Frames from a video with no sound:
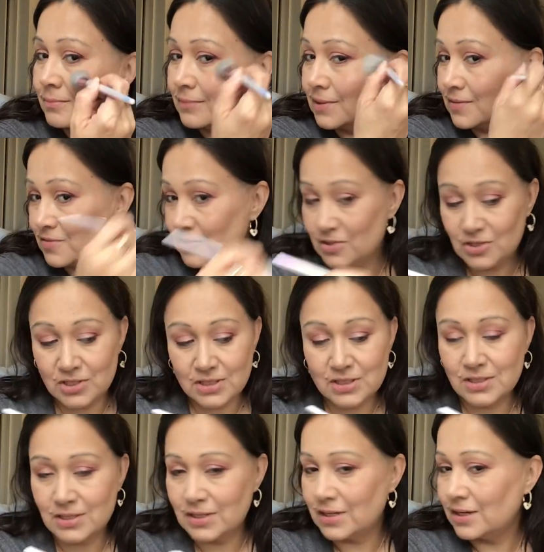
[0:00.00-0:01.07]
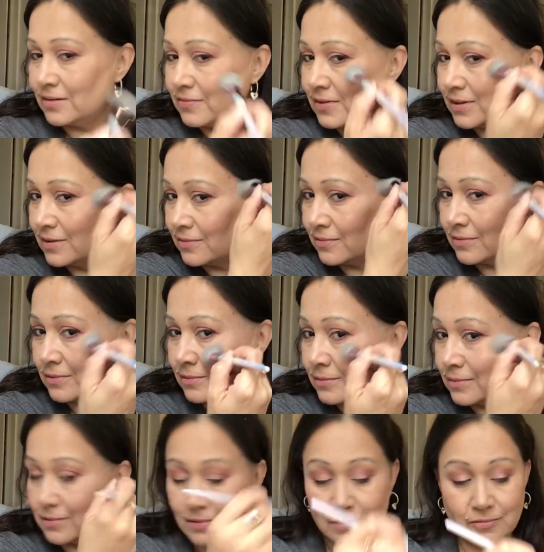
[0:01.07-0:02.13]
gives you just enough, and it
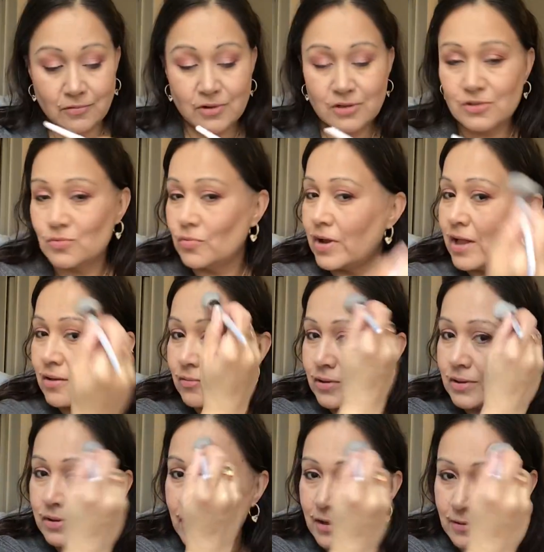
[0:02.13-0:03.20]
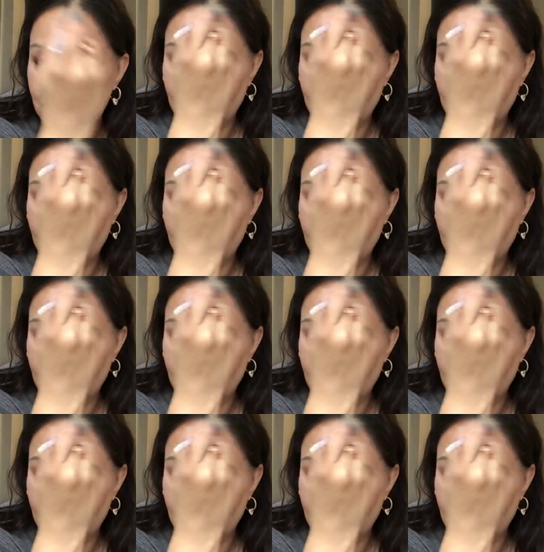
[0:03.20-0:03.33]
works well with the